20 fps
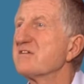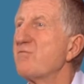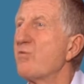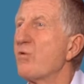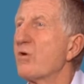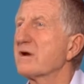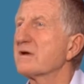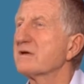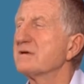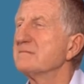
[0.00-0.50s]
of
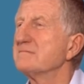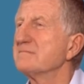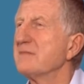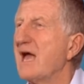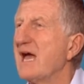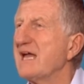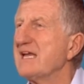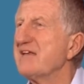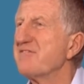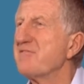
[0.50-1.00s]
work
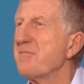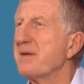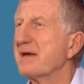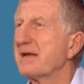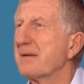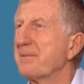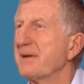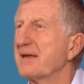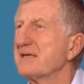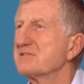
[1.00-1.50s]
an even
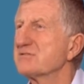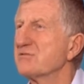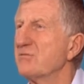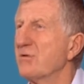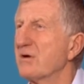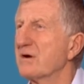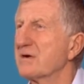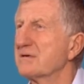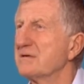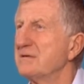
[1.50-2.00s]
better place to
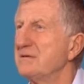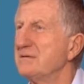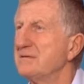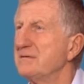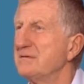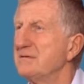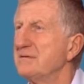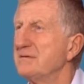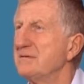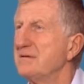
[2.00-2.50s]
work,
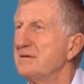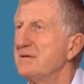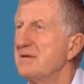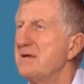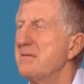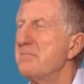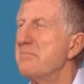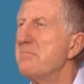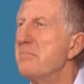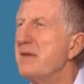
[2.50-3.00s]

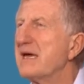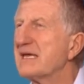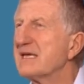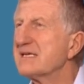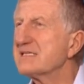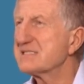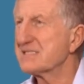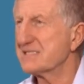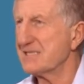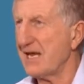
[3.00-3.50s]
make
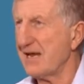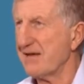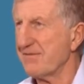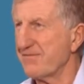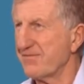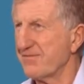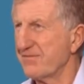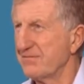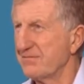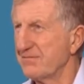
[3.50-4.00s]
it
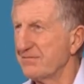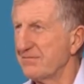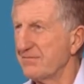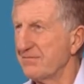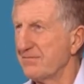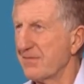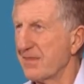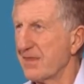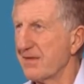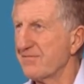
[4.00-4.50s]
safe
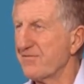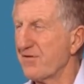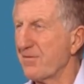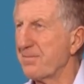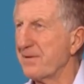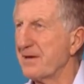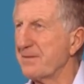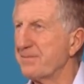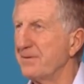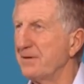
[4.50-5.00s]
for
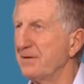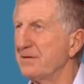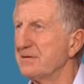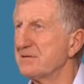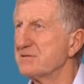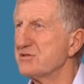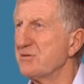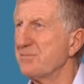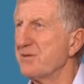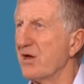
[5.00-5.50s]
people
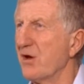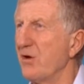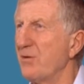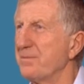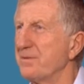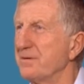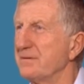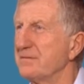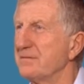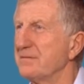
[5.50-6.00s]
to be
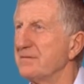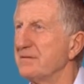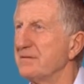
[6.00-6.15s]
open